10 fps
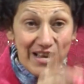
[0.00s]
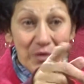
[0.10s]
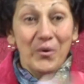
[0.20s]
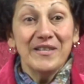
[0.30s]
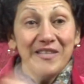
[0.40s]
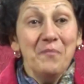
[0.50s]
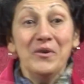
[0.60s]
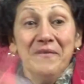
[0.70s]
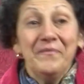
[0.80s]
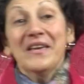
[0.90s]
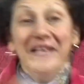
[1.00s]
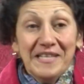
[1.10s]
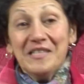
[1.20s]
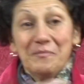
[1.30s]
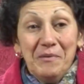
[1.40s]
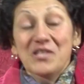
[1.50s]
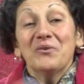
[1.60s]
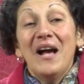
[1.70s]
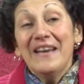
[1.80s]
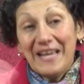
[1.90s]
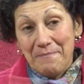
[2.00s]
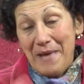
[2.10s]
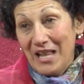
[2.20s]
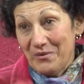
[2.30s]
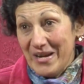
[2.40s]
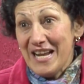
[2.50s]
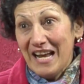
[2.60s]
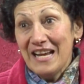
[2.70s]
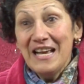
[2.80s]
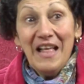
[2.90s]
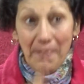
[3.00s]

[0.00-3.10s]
When someone spins around like a ballerina,